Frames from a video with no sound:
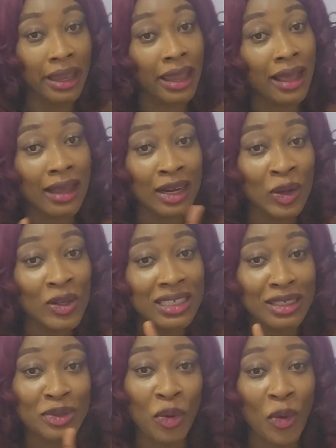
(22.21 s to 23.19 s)
Yeah,
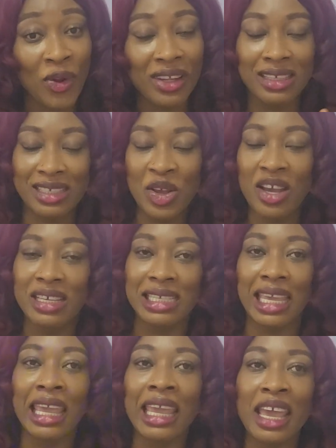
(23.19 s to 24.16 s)
not at all. It's not a
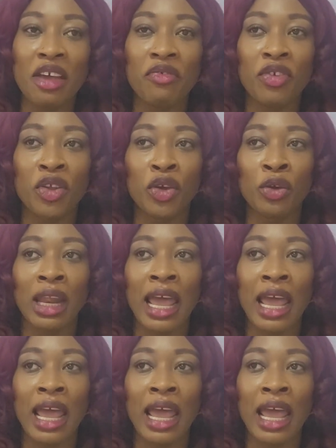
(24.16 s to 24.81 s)
skincare video.